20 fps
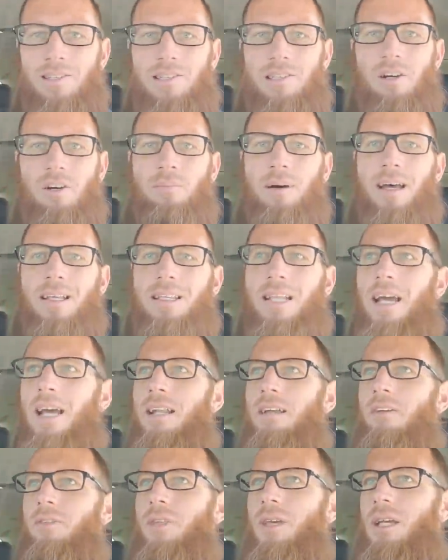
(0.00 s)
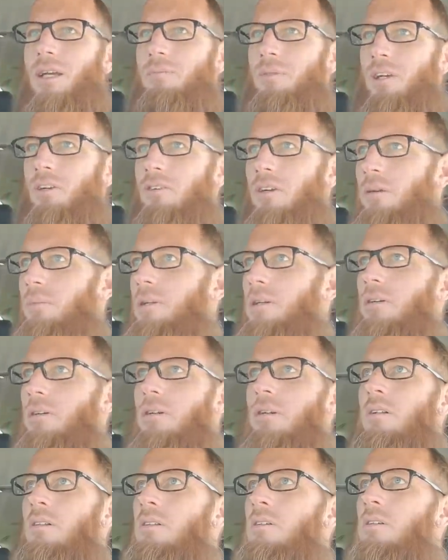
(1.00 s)
to know about that. He'll think I'm a
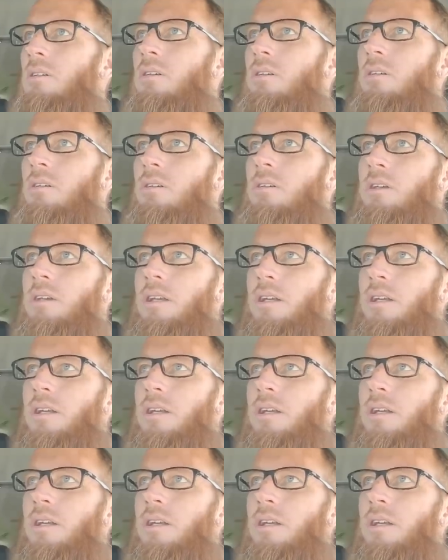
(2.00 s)
criminal, you